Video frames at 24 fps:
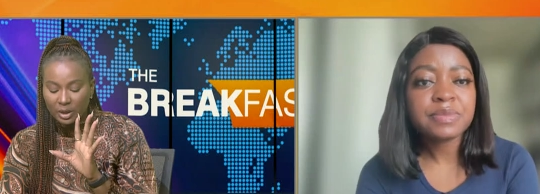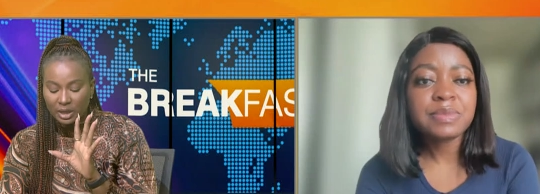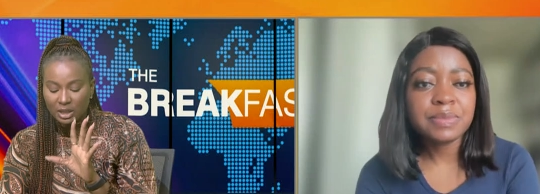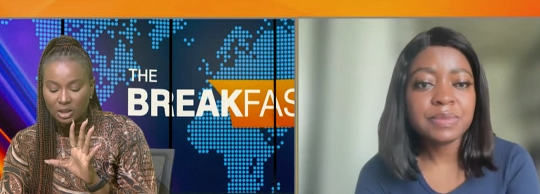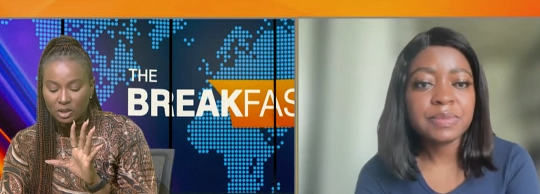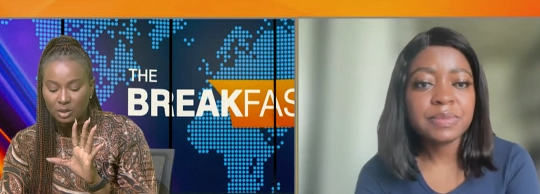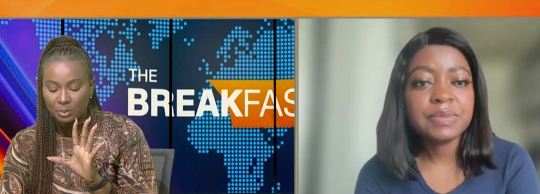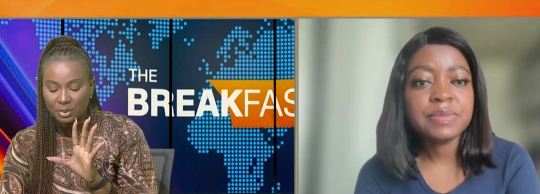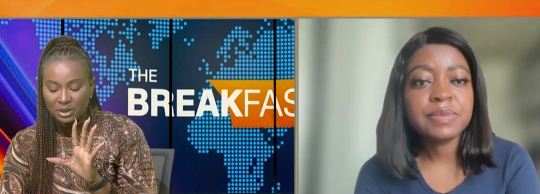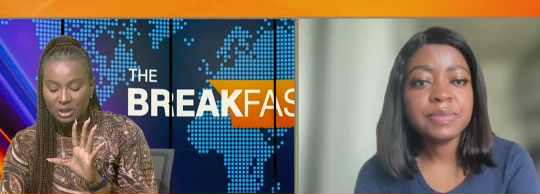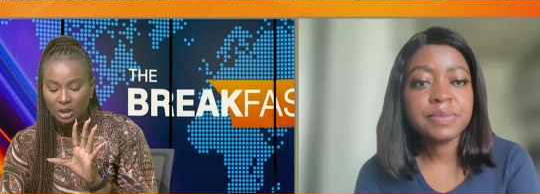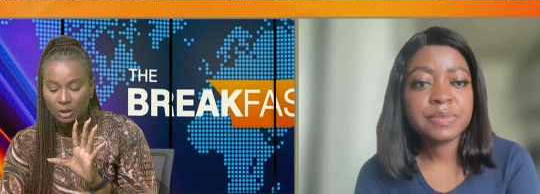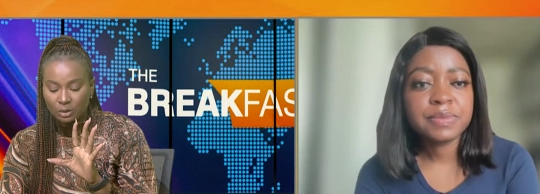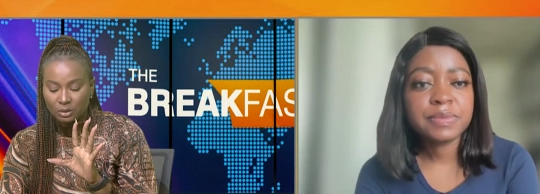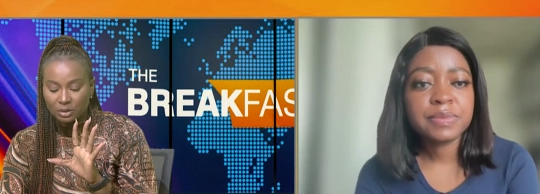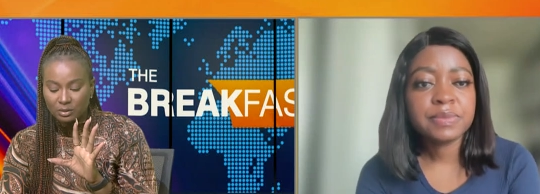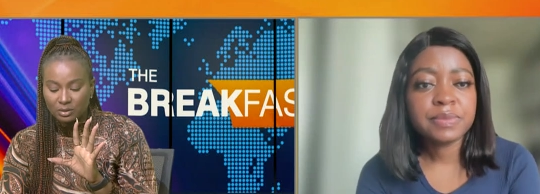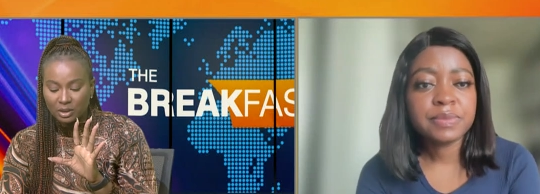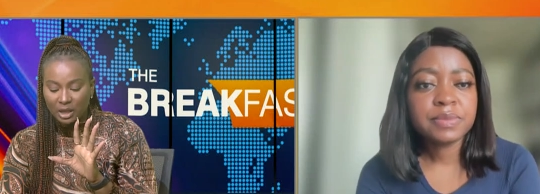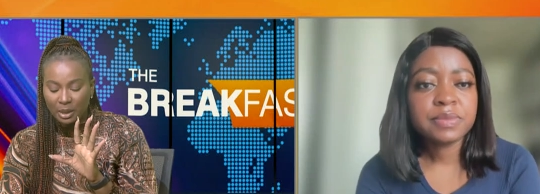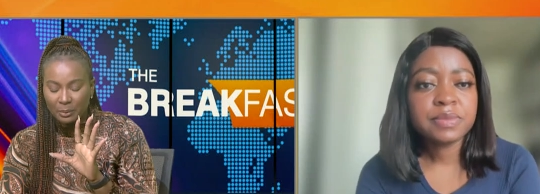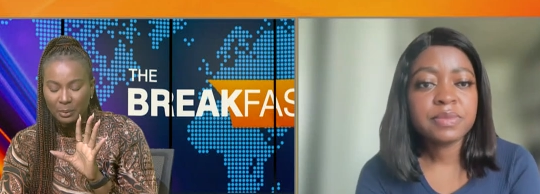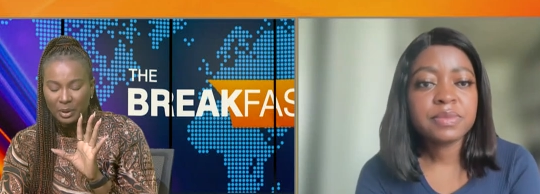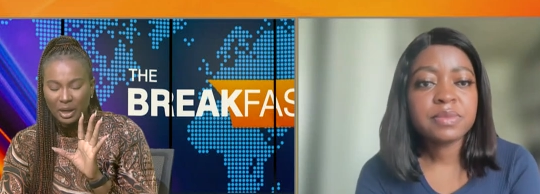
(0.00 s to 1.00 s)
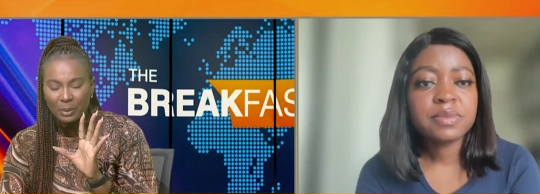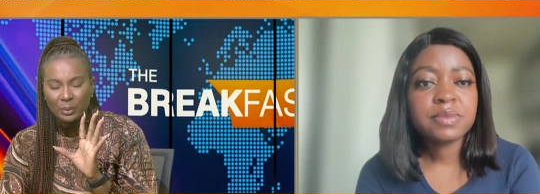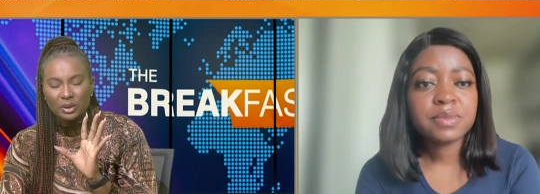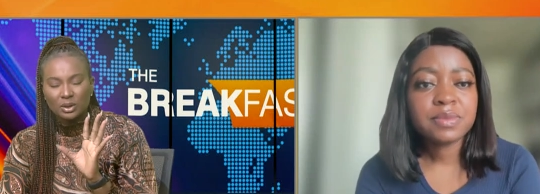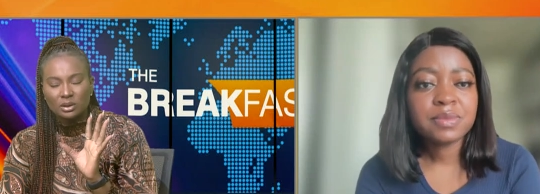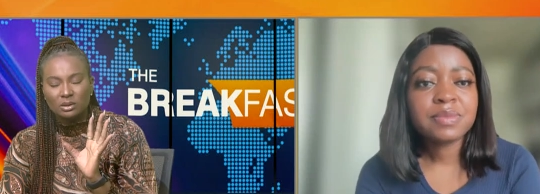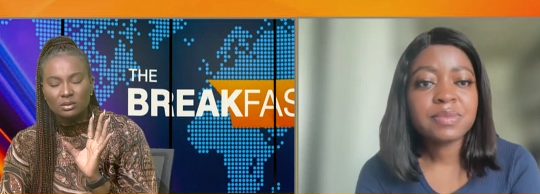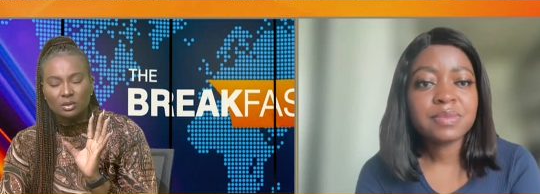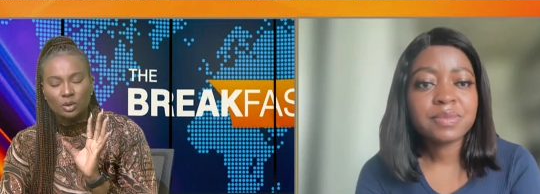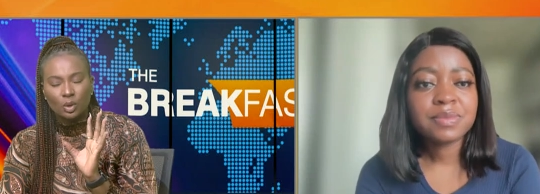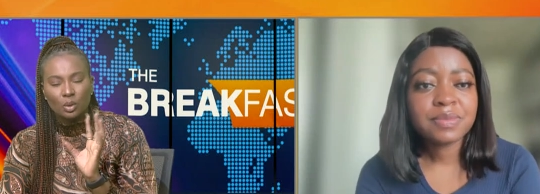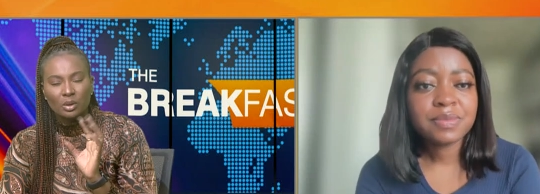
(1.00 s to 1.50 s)
Speaker 1: a little bit out of time, but I want to
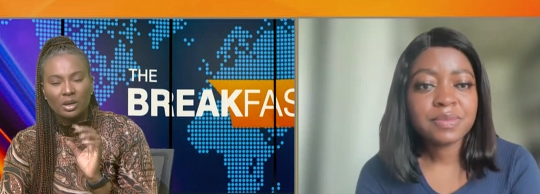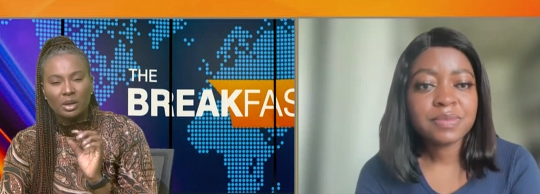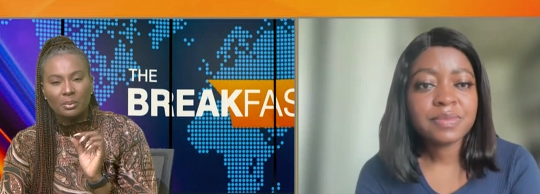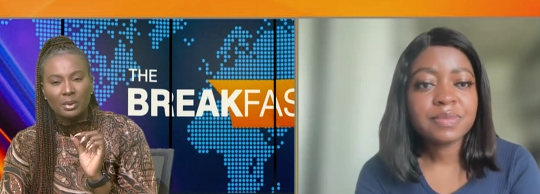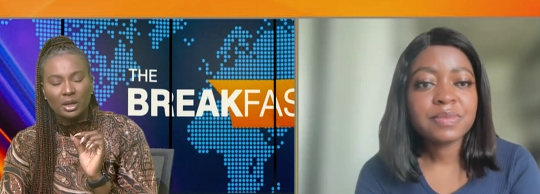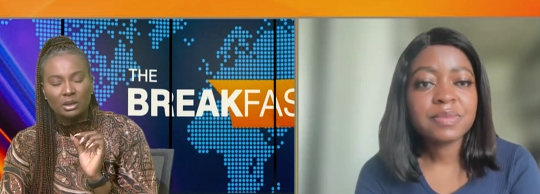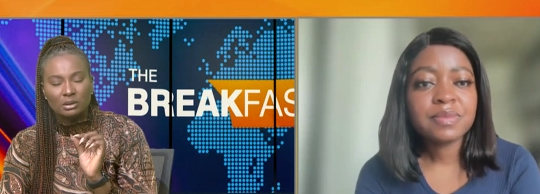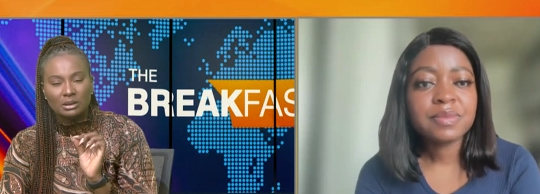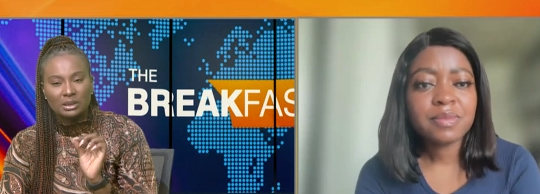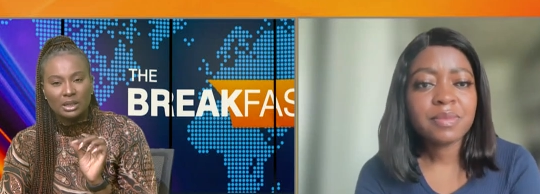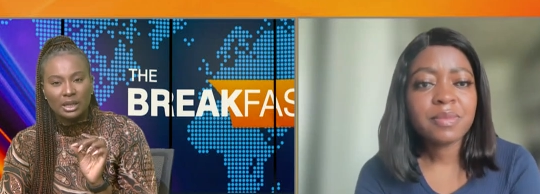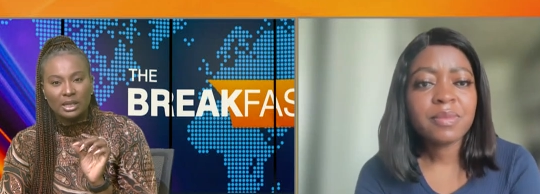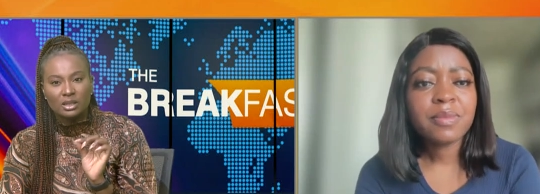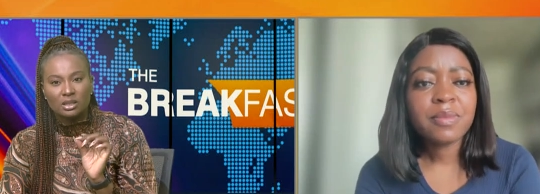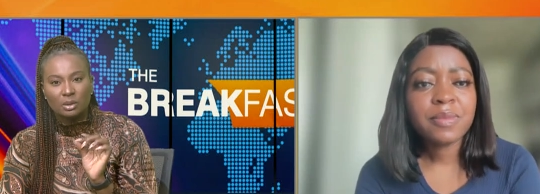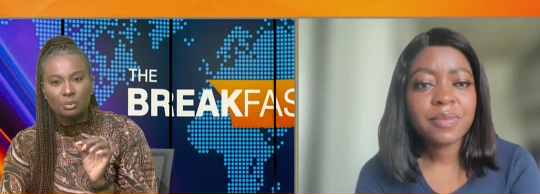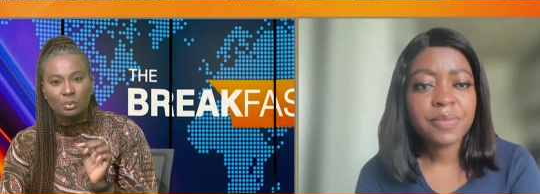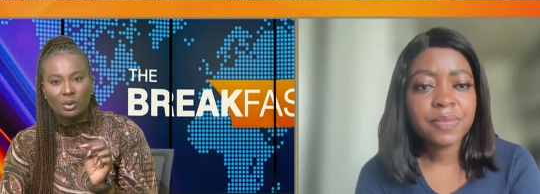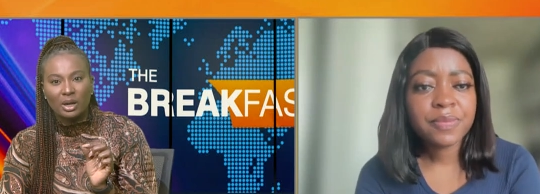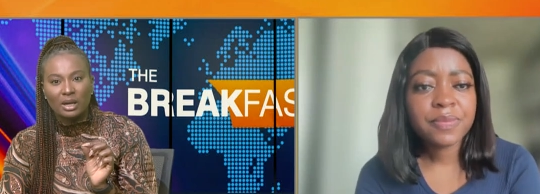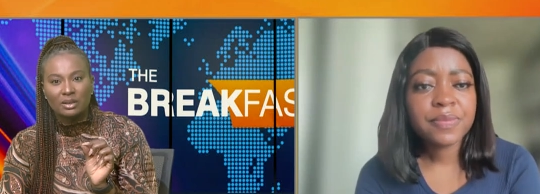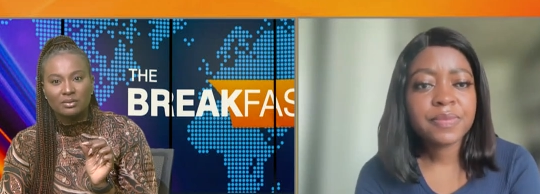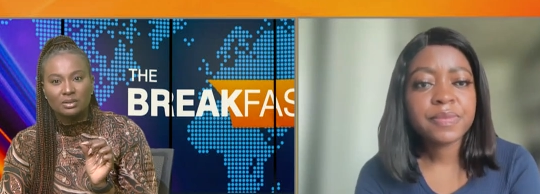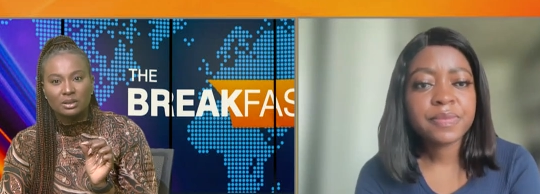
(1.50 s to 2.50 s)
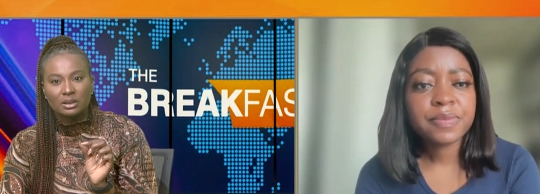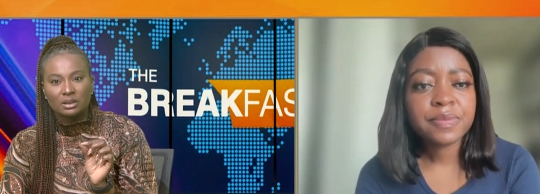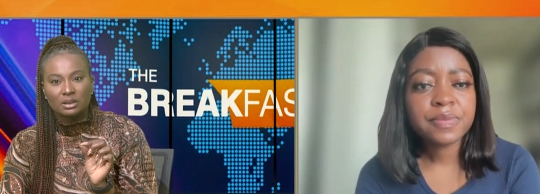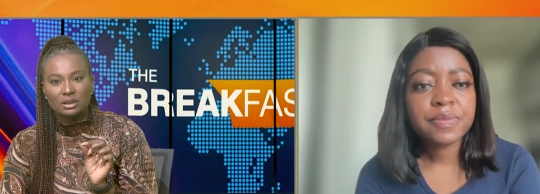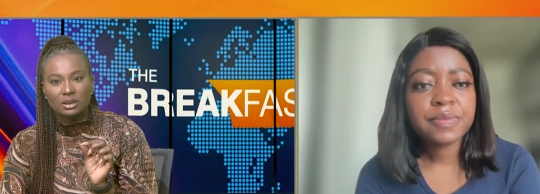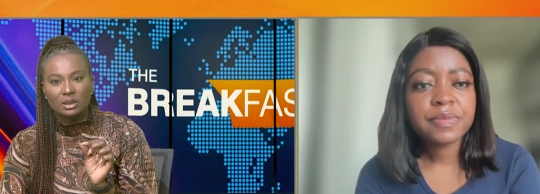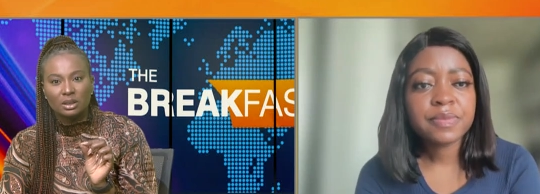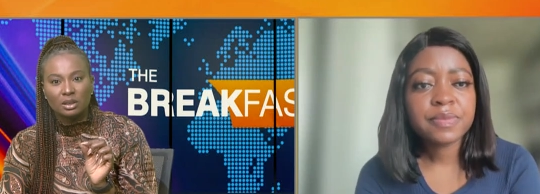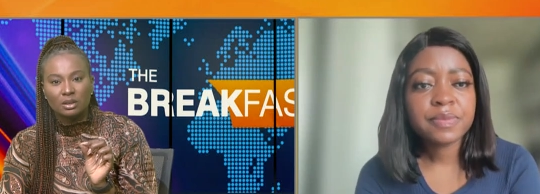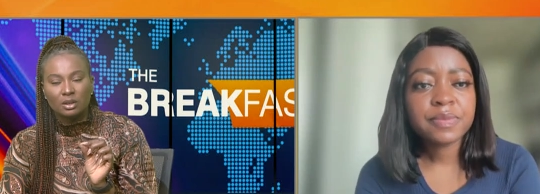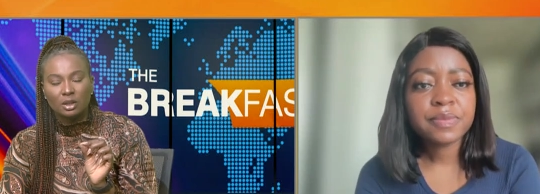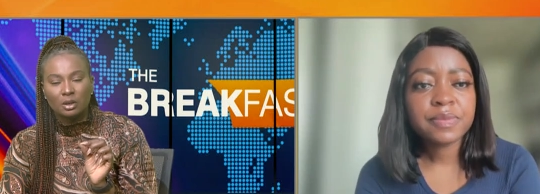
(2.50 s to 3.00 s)
talk about data privacy,